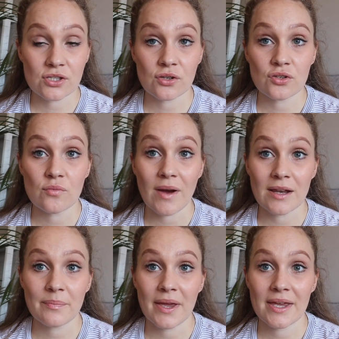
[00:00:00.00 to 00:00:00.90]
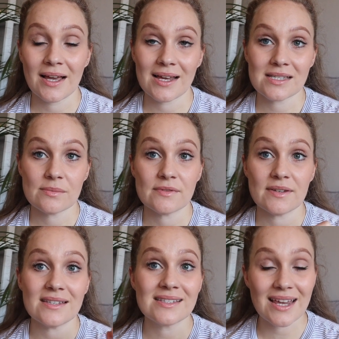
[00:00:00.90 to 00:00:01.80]
So you might pay customs
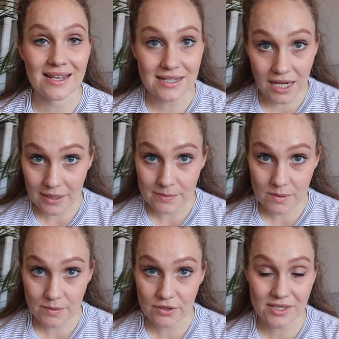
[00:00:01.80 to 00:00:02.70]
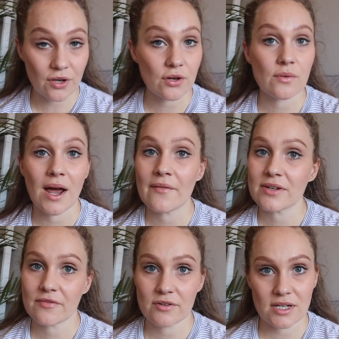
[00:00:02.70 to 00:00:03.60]
fees 10 times because they're going to arrive
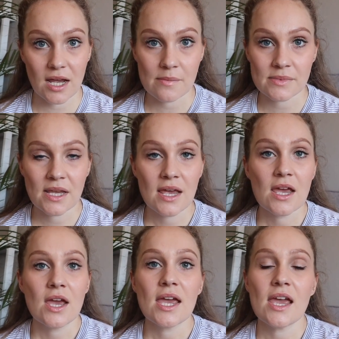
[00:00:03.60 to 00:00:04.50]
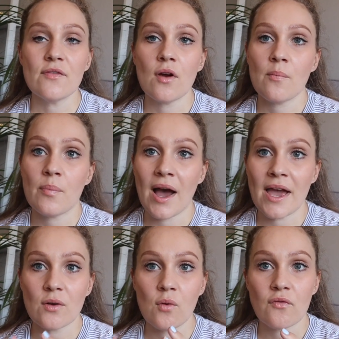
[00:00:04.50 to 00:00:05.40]
at different times. If you are
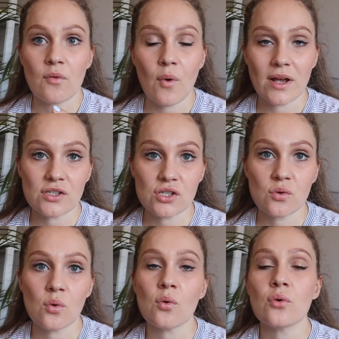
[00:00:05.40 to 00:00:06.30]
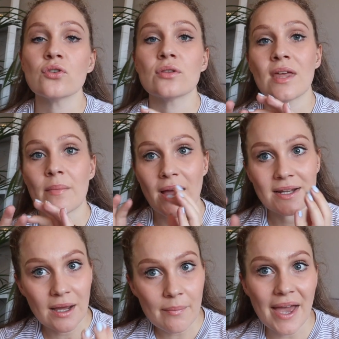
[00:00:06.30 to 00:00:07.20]
buying all from one store, they
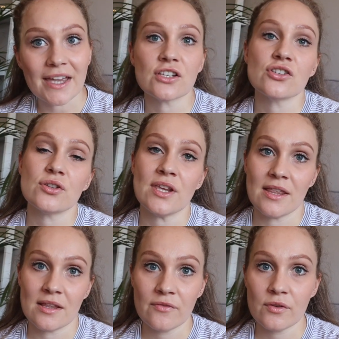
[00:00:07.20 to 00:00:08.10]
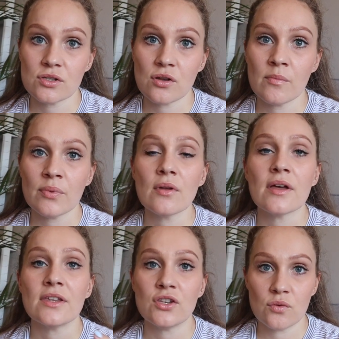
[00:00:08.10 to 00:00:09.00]
might come packaged together, for example,
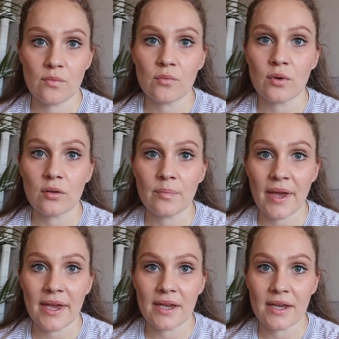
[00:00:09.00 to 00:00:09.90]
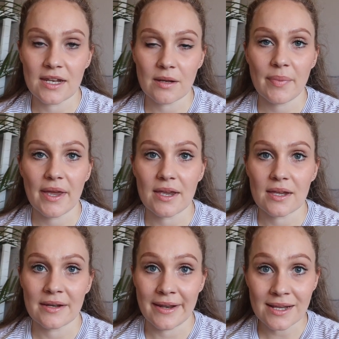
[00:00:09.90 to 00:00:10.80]
and then you will end up
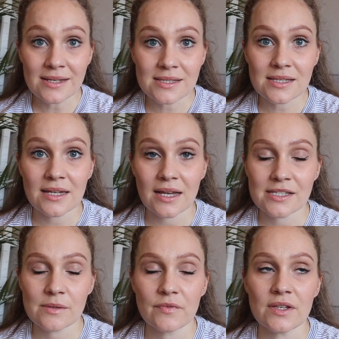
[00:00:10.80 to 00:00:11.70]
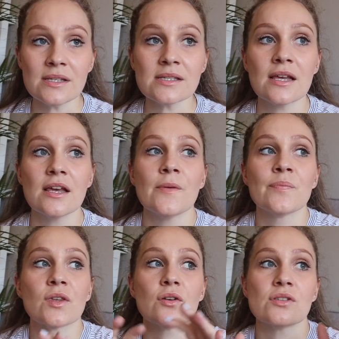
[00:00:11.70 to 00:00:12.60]
paying less in custom fees,
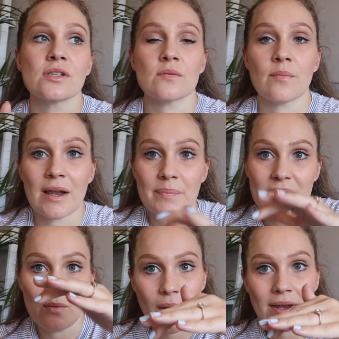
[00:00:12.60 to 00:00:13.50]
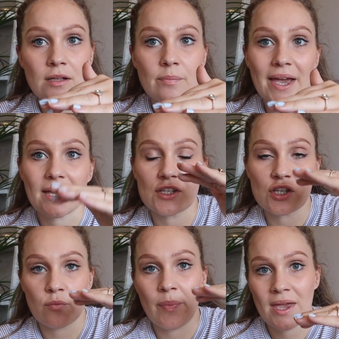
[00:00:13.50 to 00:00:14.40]
because it might be one little package
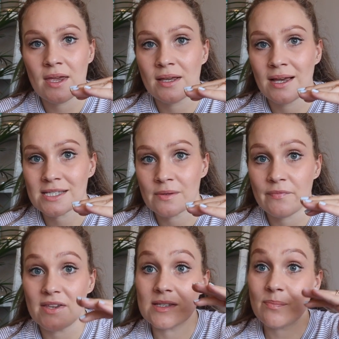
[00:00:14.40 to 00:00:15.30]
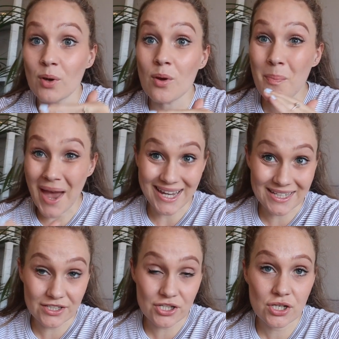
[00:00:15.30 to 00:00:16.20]
and you pay custom fees per
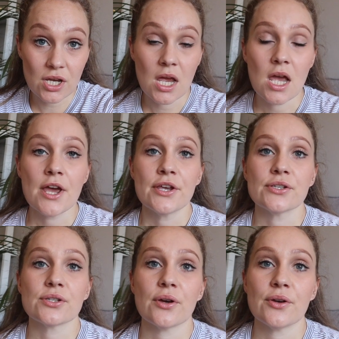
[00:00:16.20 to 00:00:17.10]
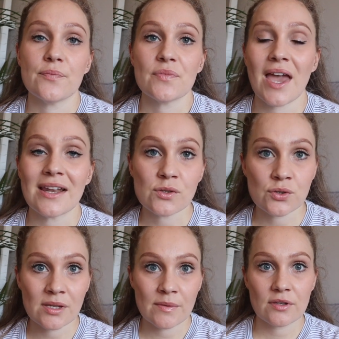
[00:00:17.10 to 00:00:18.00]
package. So that is
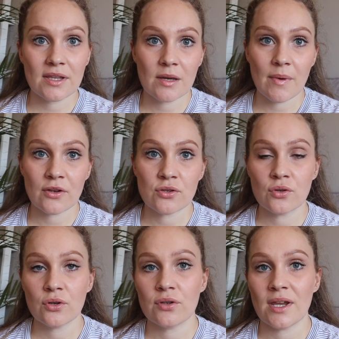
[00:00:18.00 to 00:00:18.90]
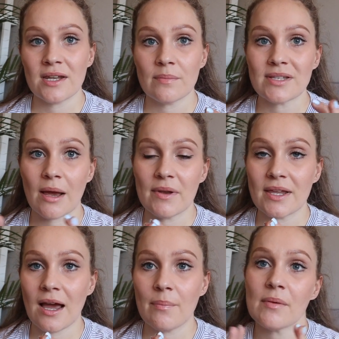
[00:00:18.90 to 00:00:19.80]
also something to think about. You could end up
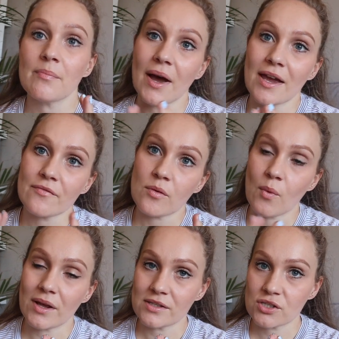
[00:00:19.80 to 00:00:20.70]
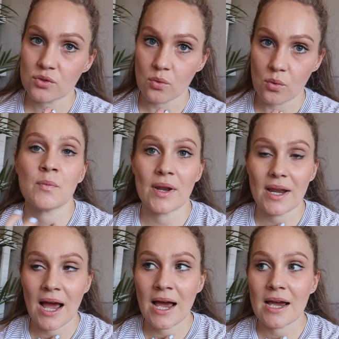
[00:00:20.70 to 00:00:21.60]
doubling up and buying from one store. But when
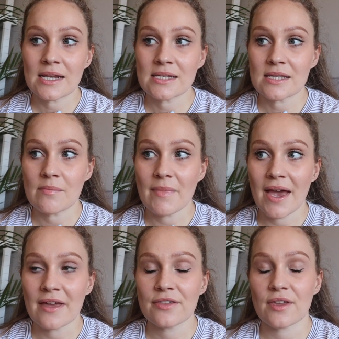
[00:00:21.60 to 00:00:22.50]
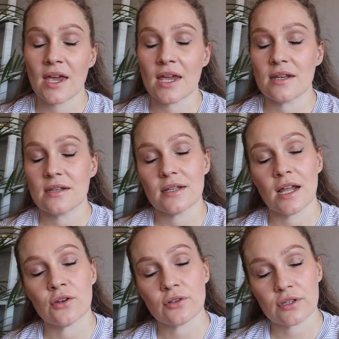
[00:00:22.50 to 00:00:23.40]
I did the math and
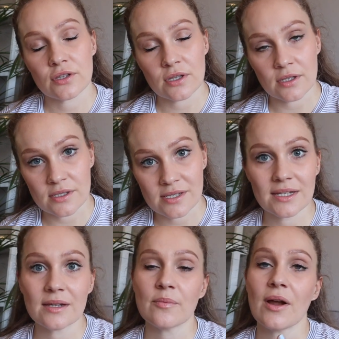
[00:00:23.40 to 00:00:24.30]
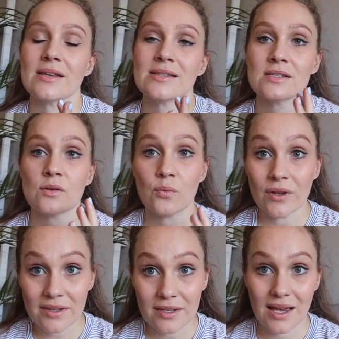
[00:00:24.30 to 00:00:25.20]
I looked at the sticker prices
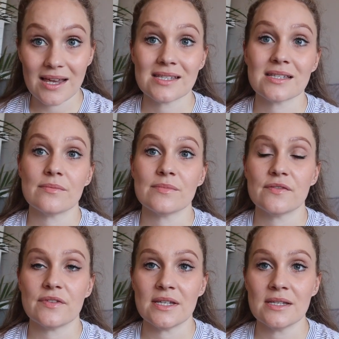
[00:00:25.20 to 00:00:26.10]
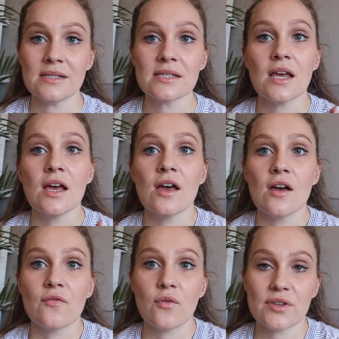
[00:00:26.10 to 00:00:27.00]
with customs fees
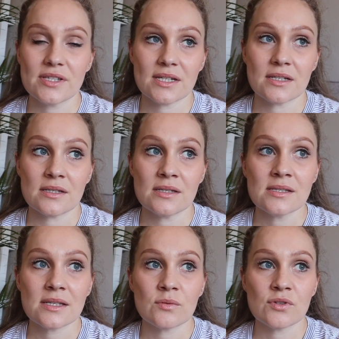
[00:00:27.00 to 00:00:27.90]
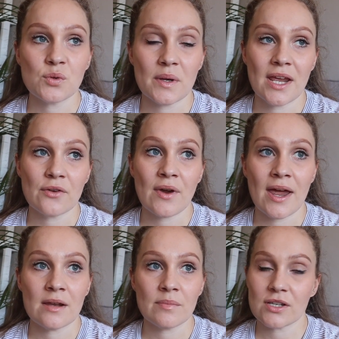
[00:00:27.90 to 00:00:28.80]
for the stickers, it was 28
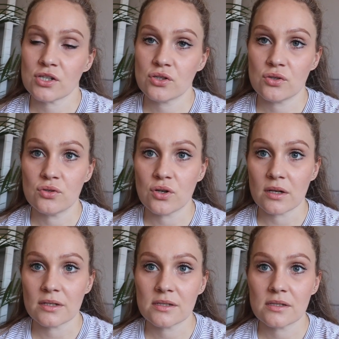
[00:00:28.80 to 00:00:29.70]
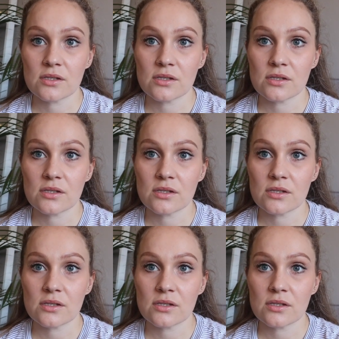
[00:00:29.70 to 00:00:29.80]
Rand plus $2.